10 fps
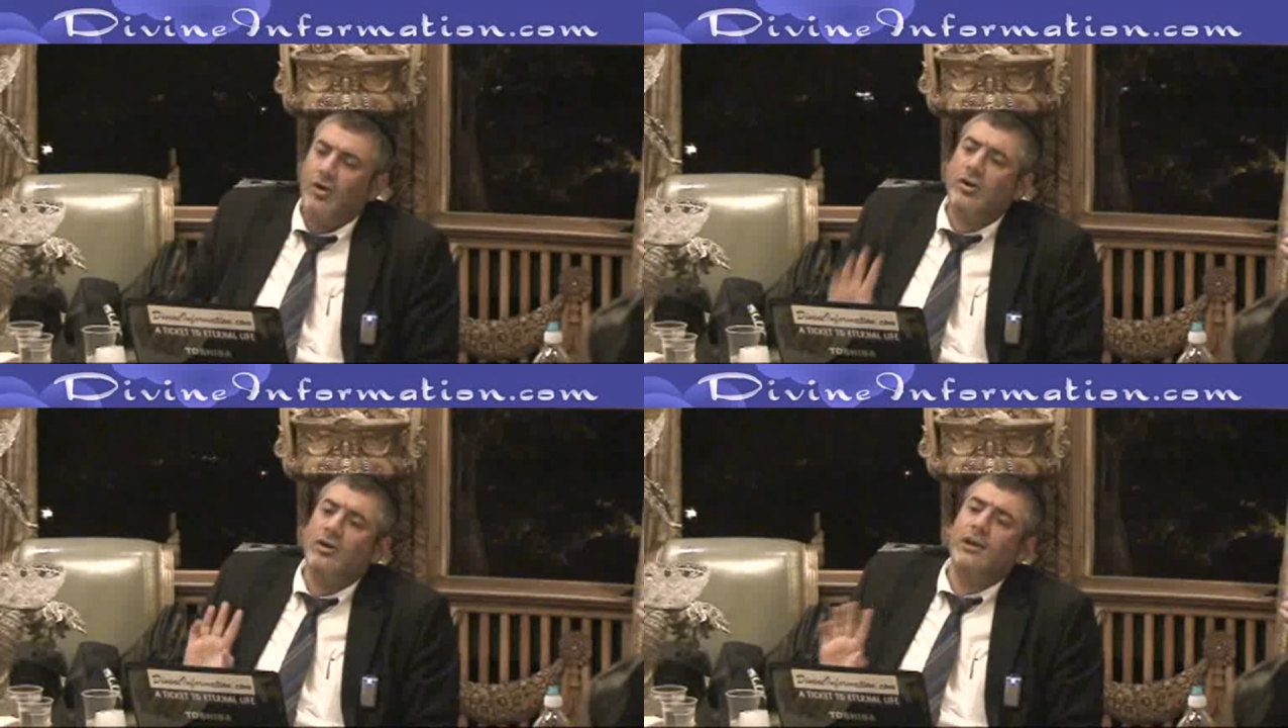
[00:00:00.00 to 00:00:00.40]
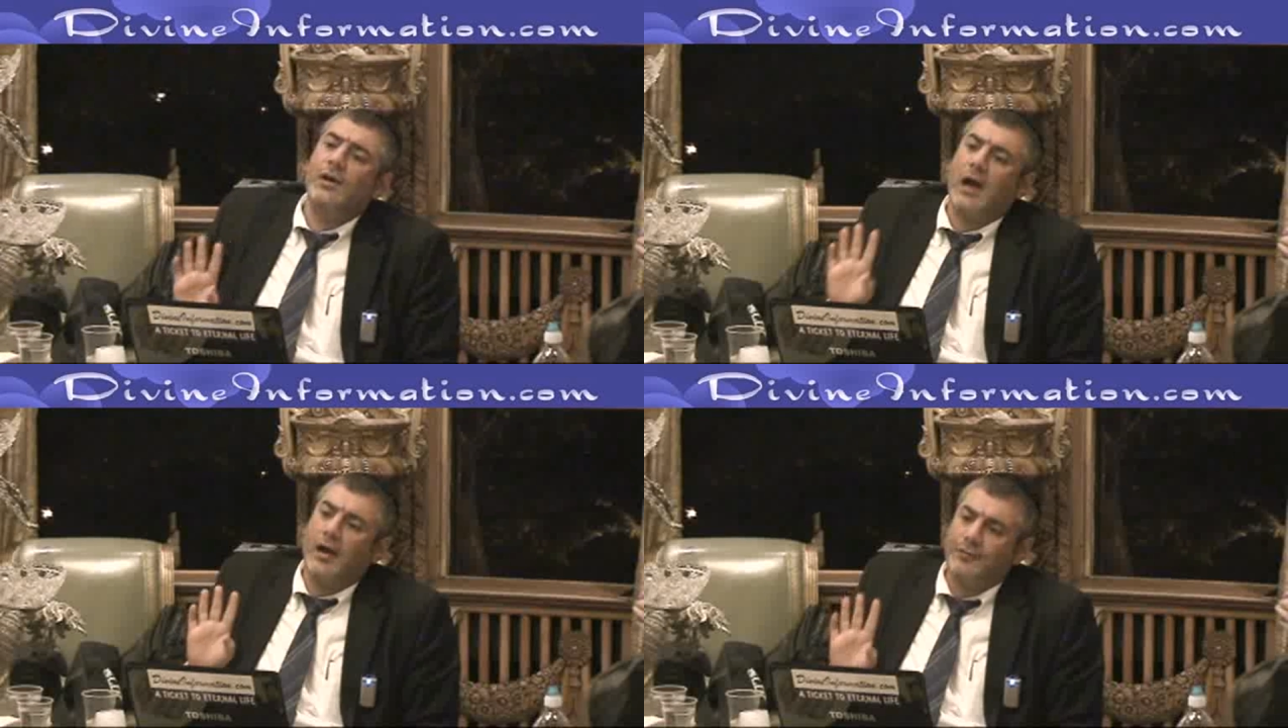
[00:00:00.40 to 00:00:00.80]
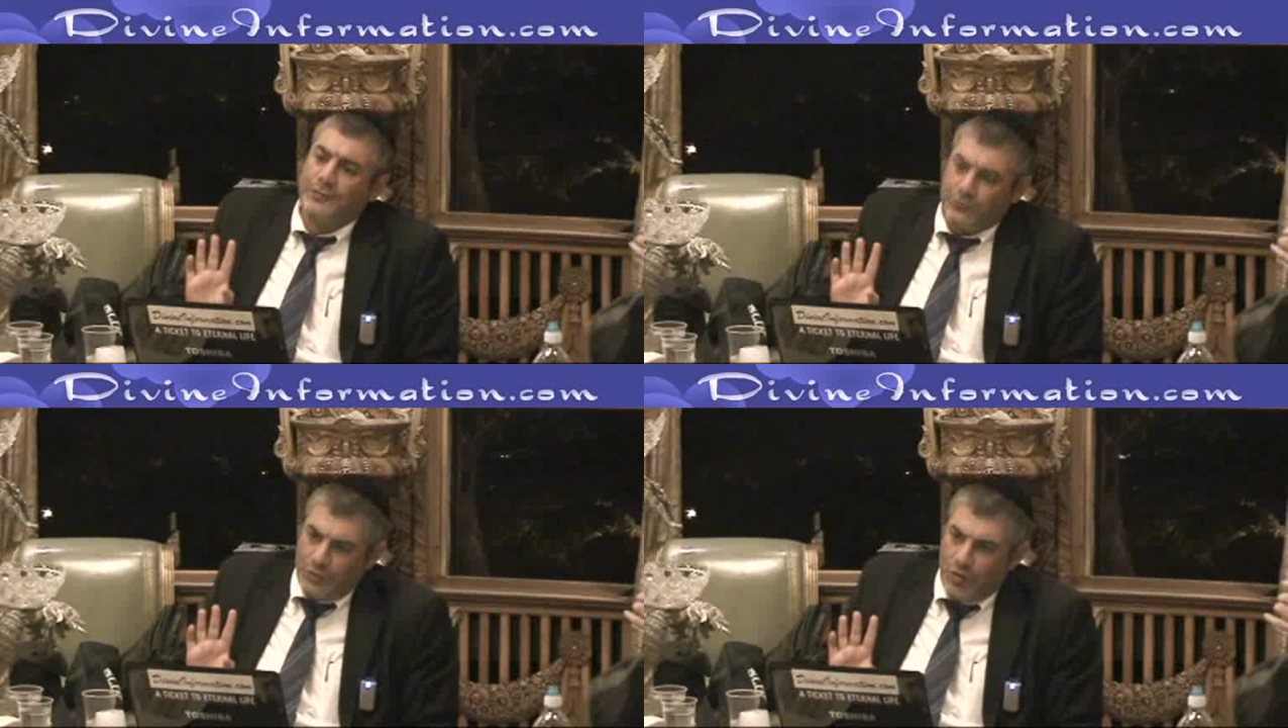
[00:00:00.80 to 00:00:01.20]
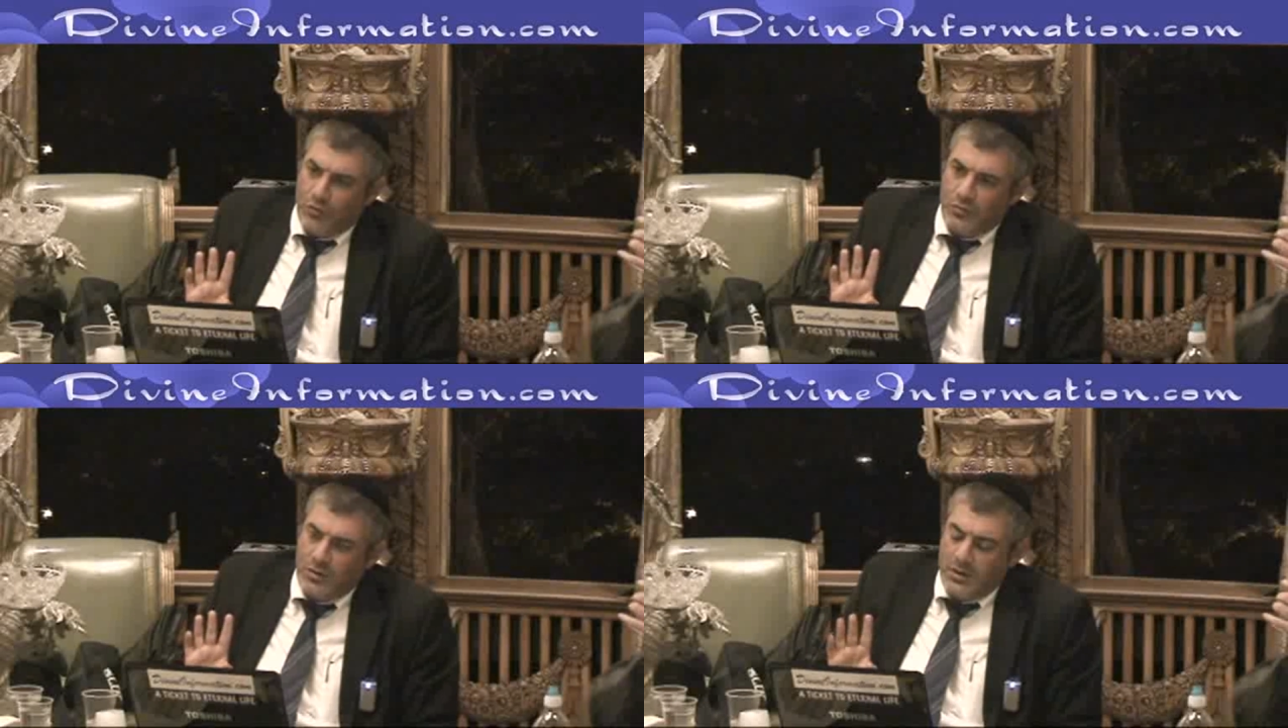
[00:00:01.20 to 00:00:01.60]
All you have to
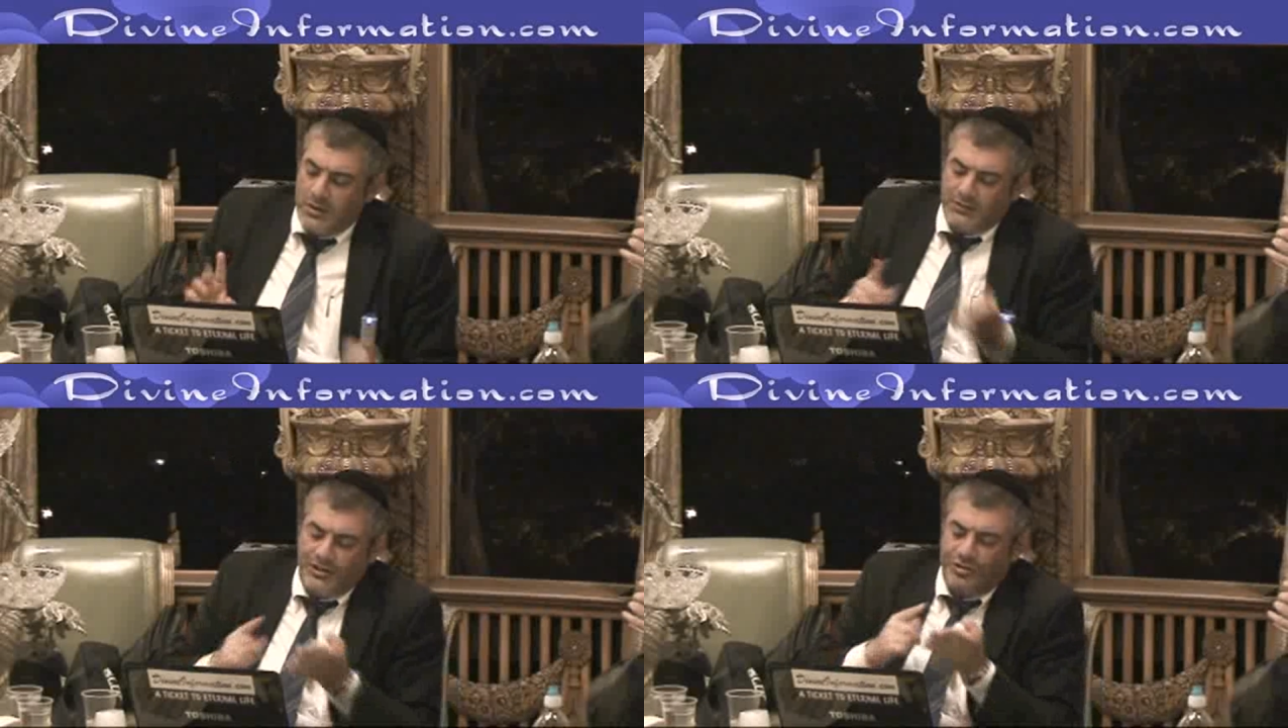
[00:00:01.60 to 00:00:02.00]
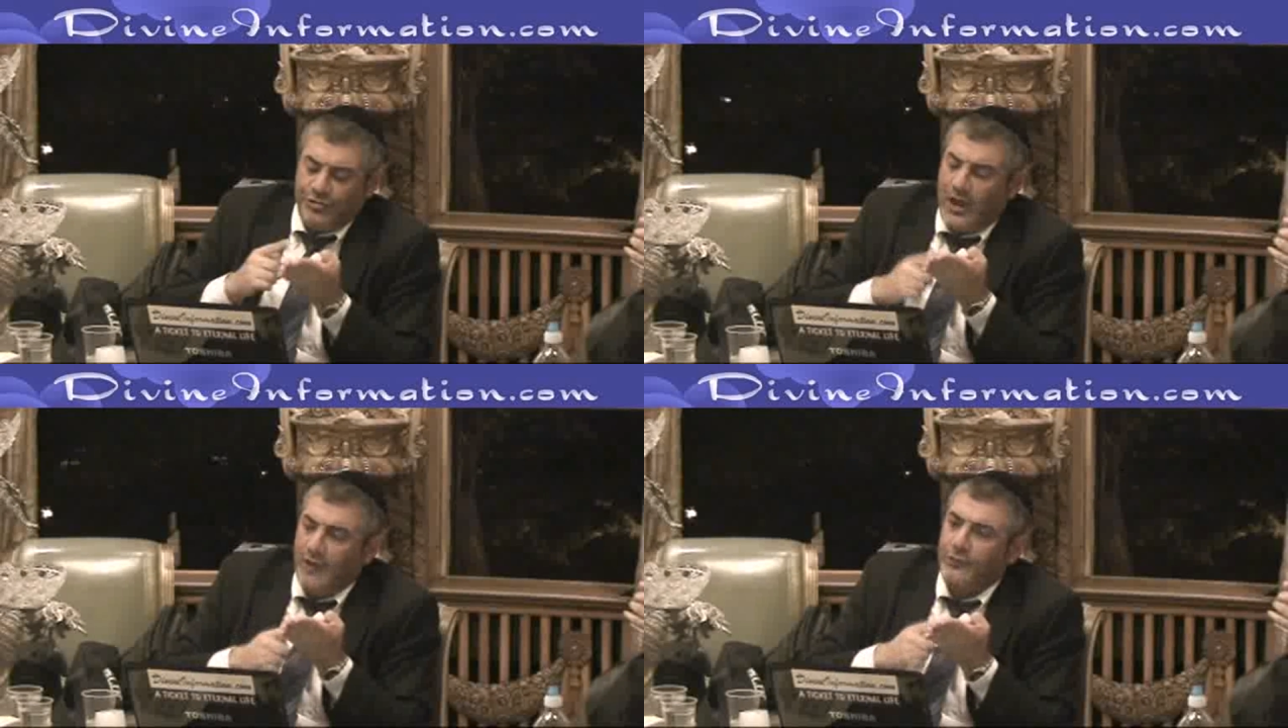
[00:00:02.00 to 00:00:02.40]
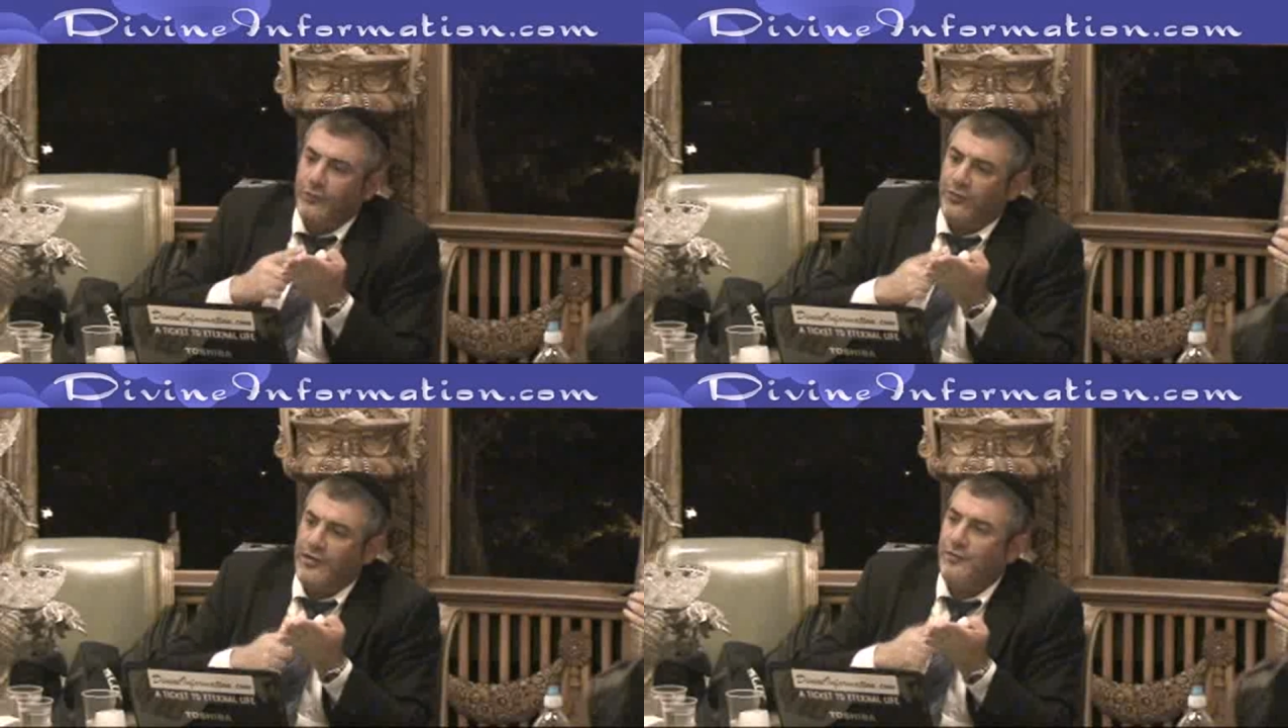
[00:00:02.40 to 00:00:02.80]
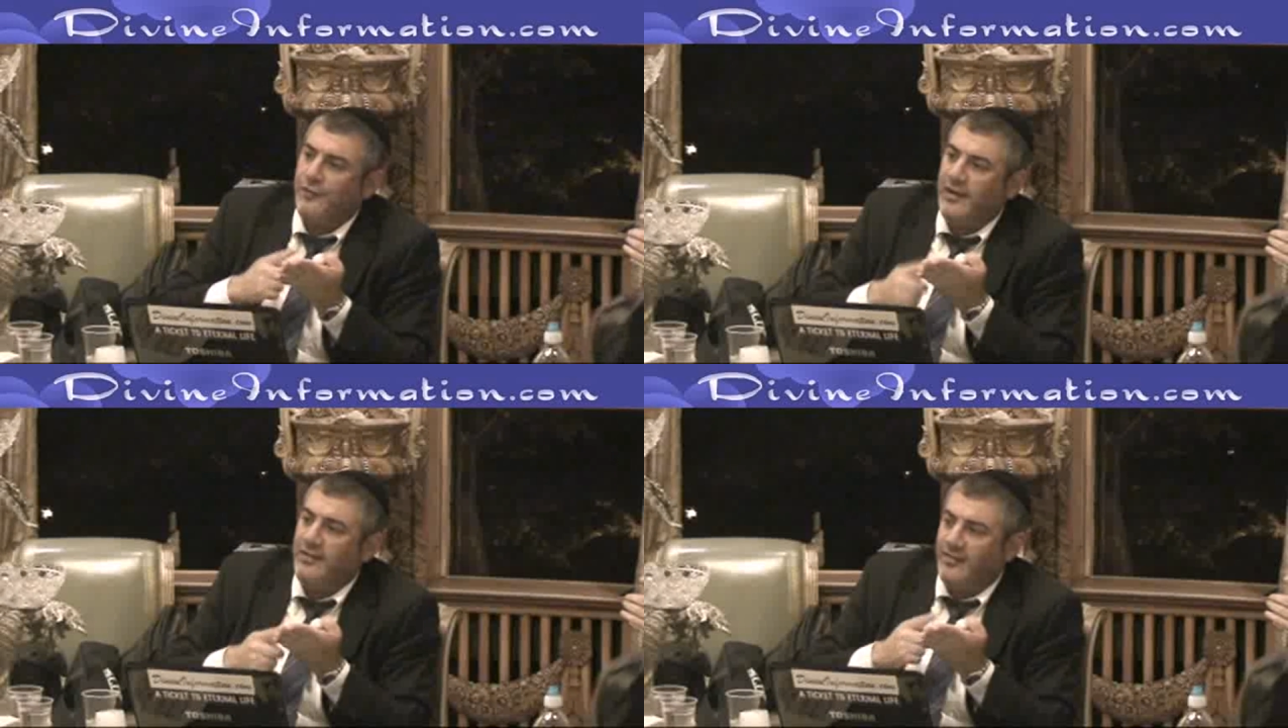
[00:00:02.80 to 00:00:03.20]
know that you have to see
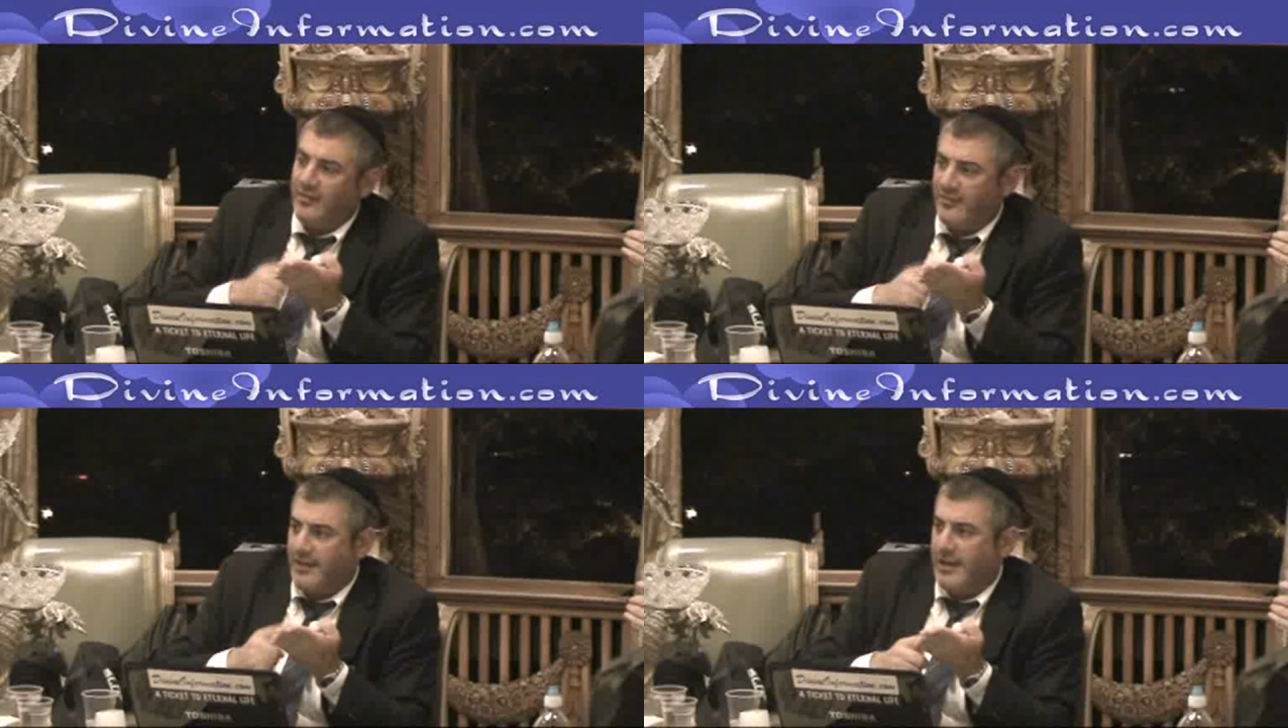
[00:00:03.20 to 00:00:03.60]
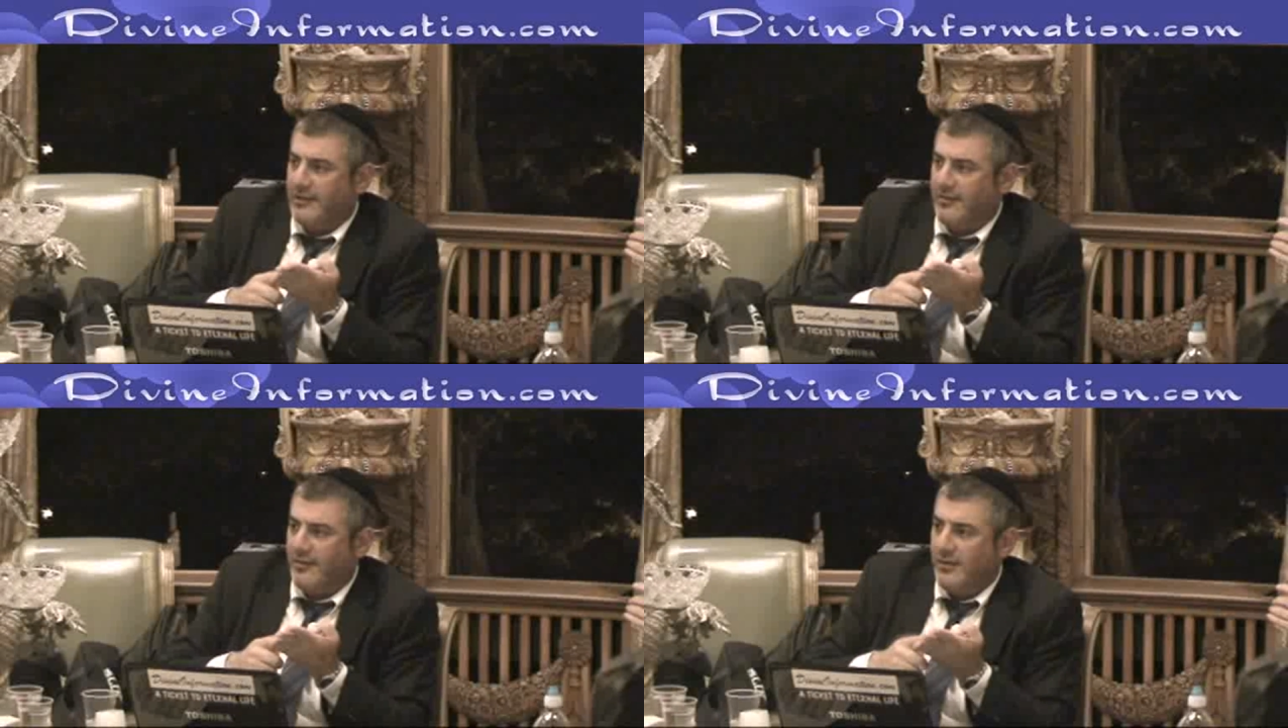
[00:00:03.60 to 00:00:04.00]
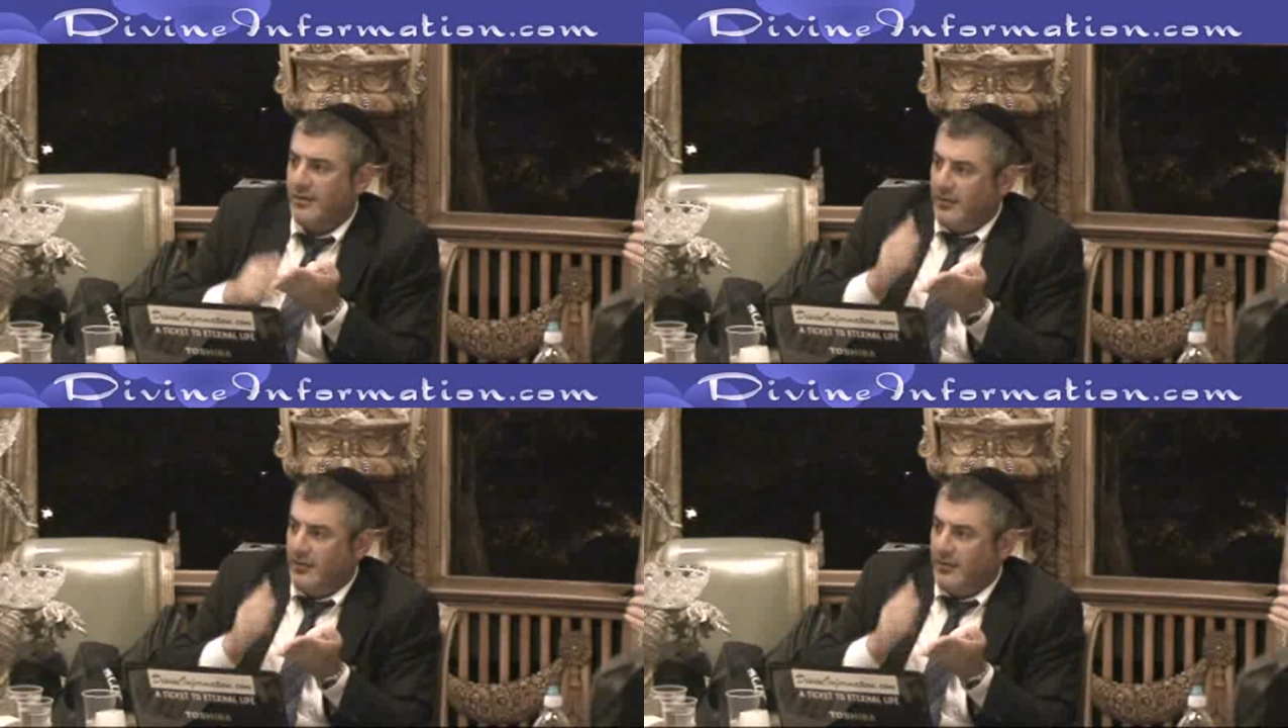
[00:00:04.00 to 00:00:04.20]
fins and scales.